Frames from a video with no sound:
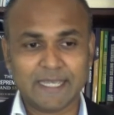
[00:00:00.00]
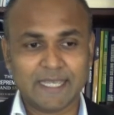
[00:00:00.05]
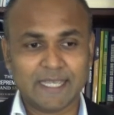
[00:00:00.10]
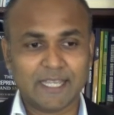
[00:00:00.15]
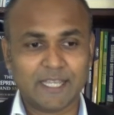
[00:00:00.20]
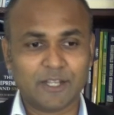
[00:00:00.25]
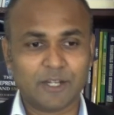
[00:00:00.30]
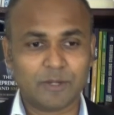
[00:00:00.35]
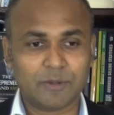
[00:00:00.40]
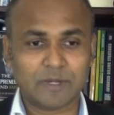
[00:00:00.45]

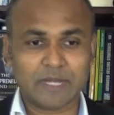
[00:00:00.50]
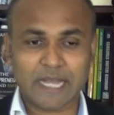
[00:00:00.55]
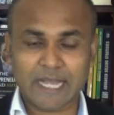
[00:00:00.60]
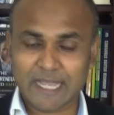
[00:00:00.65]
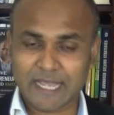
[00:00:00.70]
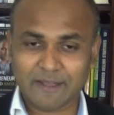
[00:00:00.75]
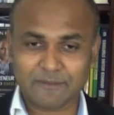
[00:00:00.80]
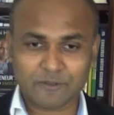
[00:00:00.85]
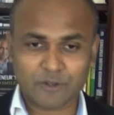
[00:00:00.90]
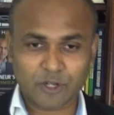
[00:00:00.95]
I
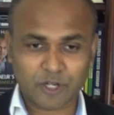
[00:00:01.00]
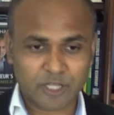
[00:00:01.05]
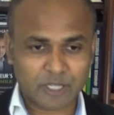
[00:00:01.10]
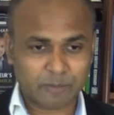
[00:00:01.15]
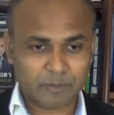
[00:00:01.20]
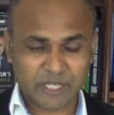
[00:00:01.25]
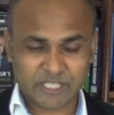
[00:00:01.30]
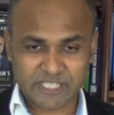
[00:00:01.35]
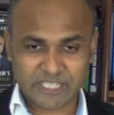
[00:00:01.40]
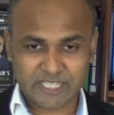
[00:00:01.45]
have got the
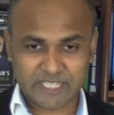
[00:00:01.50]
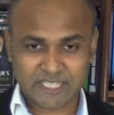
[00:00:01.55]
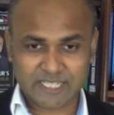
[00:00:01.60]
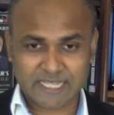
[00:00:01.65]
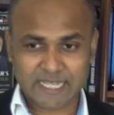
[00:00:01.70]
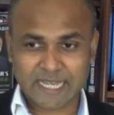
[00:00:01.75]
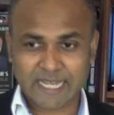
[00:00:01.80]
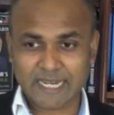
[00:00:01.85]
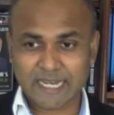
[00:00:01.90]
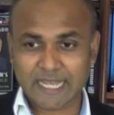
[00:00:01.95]
budget
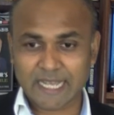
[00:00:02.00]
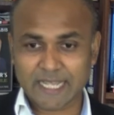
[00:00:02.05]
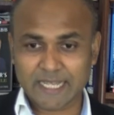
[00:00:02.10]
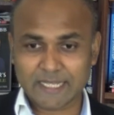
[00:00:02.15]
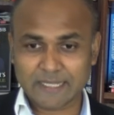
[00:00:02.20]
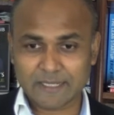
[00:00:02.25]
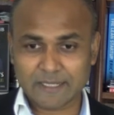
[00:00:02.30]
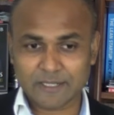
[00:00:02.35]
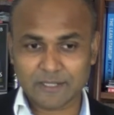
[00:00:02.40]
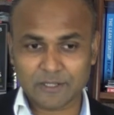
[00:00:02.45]
and
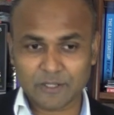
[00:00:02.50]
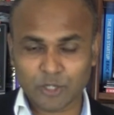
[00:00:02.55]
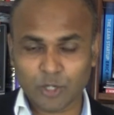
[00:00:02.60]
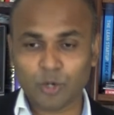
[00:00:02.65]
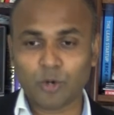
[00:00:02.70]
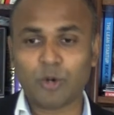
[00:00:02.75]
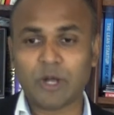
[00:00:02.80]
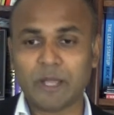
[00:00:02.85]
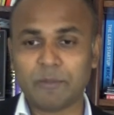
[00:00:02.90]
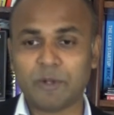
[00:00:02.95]
I
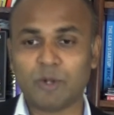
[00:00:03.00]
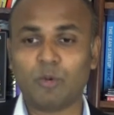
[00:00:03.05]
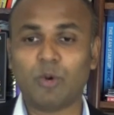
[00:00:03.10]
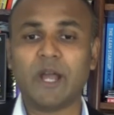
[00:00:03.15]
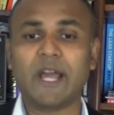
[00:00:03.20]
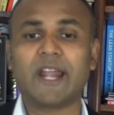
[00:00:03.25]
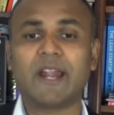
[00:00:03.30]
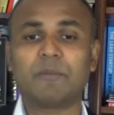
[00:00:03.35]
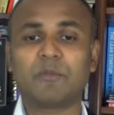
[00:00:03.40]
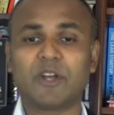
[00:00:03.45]
know
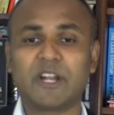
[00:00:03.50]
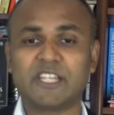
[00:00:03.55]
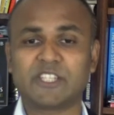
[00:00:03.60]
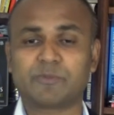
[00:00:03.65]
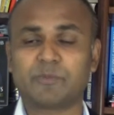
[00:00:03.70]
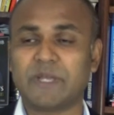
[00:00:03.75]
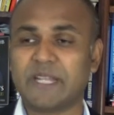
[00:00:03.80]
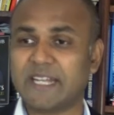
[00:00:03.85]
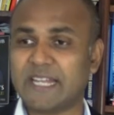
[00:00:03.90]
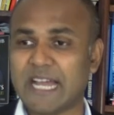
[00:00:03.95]
where I'm going to
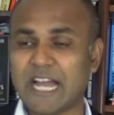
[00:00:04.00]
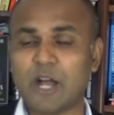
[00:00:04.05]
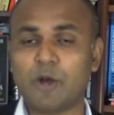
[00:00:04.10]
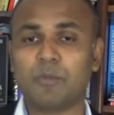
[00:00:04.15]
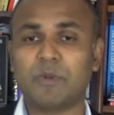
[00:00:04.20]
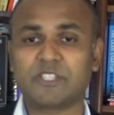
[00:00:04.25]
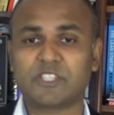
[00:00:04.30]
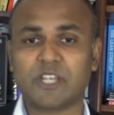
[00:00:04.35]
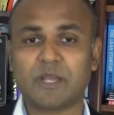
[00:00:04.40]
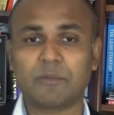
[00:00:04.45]
spend, how
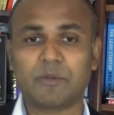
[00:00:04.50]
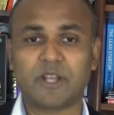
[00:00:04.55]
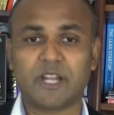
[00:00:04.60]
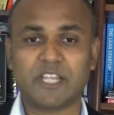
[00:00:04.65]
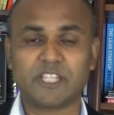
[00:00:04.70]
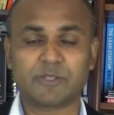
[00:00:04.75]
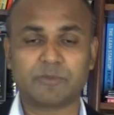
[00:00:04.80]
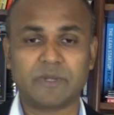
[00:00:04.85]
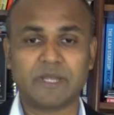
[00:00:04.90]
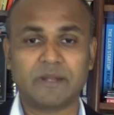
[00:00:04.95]
much I'm going to
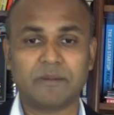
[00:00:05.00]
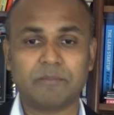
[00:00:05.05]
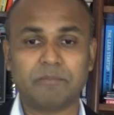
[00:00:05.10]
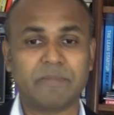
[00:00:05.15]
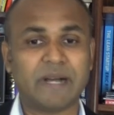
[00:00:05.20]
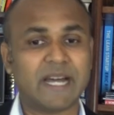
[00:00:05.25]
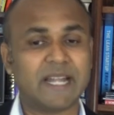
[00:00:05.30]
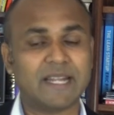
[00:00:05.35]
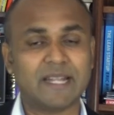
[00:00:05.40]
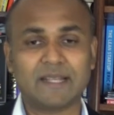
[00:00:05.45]
spend,
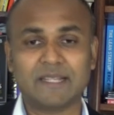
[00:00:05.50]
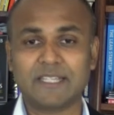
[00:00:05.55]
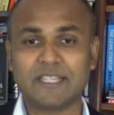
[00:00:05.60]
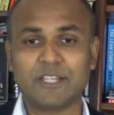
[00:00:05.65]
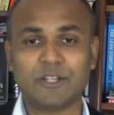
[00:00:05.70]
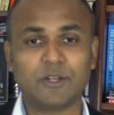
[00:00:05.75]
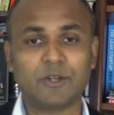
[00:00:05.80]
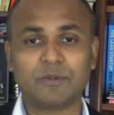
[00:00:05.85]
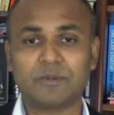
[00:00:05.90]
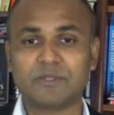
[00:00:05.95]
but
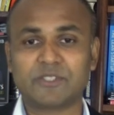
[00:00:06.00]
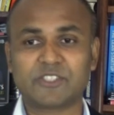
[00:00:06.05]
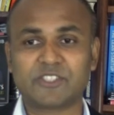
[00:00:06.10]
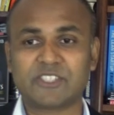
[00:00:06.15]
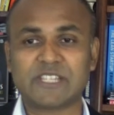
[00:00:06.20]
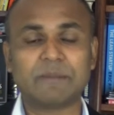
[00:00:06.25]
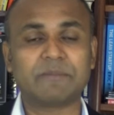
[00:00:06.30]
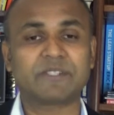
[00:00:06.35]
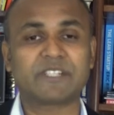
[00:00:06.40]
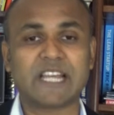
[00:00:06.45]

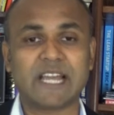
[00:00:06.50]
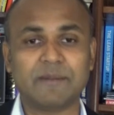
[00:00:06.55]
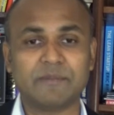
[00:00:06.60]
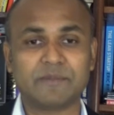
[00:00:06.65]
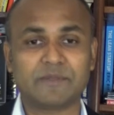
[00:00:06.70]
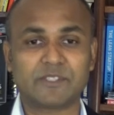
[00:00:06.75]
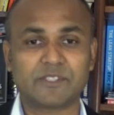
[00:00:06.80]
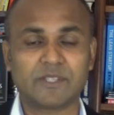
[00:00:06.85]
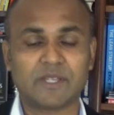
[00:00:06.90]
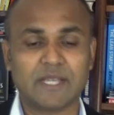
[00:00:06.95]

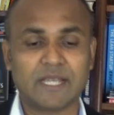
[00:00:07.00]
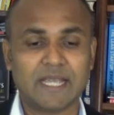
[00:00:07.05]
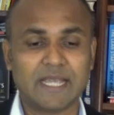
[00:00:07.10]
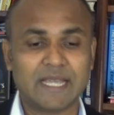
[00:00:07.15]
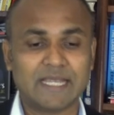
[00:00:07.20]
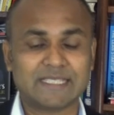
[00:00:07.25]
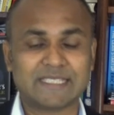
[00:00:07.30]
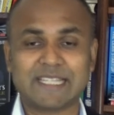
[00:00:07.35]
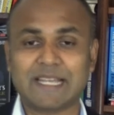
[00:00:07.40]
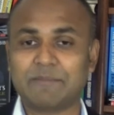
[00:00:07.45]
sometimes
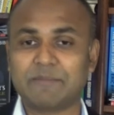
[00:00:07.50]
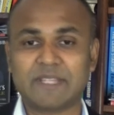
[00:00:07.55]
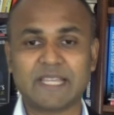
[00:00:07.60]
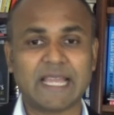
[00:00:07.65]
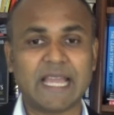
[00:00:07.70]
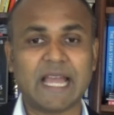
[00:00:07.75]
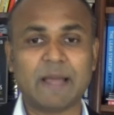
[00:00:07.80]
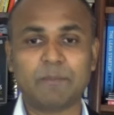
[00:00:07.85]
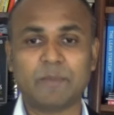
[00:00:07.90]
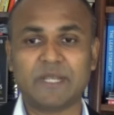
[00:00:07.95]
something
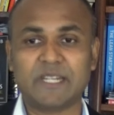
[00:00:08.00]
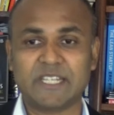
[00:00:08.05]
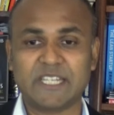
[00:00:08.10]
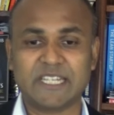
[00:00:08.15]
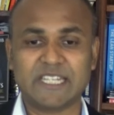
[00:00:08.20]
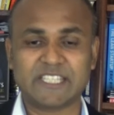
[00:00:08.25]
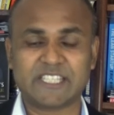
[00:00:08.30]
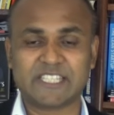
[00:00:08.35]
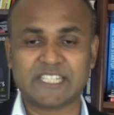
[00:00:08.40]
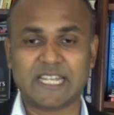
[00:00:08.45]
happened
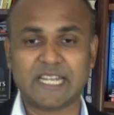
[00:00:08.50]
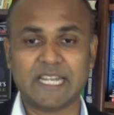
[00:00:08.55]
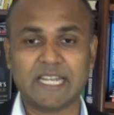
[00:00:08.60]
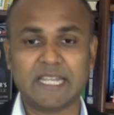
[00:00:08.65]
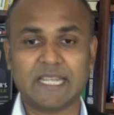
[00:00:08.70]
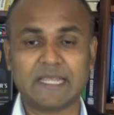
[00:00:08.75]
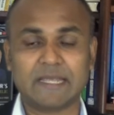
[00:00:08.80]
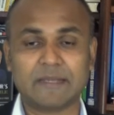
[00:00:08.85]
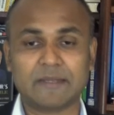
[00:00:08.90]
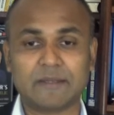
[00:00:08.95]

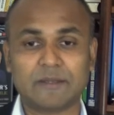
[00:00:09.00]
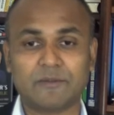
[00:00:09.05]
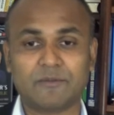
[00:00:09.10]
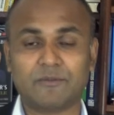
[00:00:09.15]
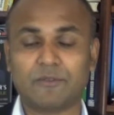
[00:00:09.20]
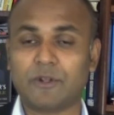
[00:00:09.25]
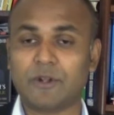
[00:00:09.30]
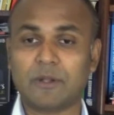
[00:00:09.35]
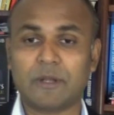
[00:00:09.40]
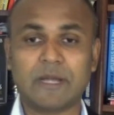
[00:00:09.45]
instantly
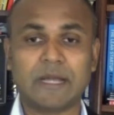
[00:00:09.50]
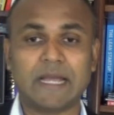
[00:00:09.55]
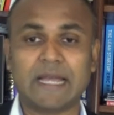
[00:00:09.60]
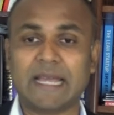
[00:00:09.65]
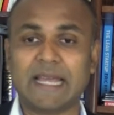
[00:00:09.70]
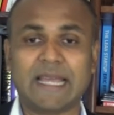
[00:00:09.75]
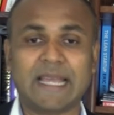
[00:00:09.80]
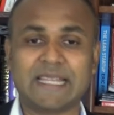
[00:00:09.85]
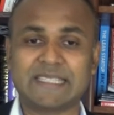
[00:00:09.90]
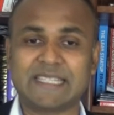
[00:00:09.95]

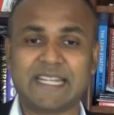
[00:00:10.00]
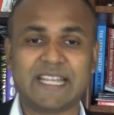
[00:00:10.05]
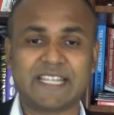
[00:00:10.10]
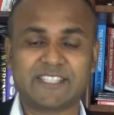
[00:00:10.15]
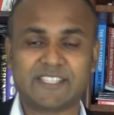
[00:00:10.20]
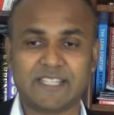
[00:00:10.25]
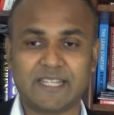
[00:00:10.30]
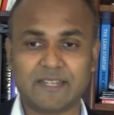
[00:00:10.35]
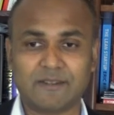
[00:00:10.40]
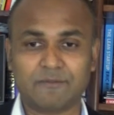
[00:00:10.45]
as an
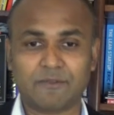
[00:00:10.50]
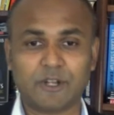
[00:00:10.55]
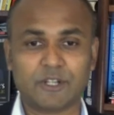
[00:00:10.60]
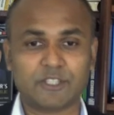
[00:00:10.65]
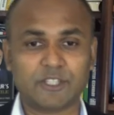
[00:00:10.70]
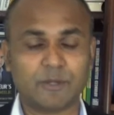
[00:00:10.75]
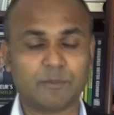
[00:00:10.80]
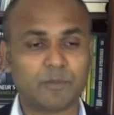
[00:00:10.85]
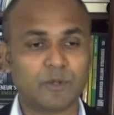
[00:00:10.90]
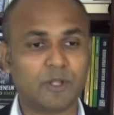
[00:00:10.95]
accident. For
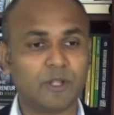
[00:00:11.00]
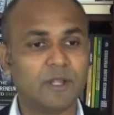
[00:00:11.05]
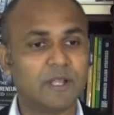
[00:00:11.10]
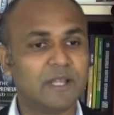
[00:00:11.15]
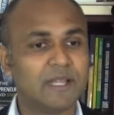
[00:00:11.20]
example,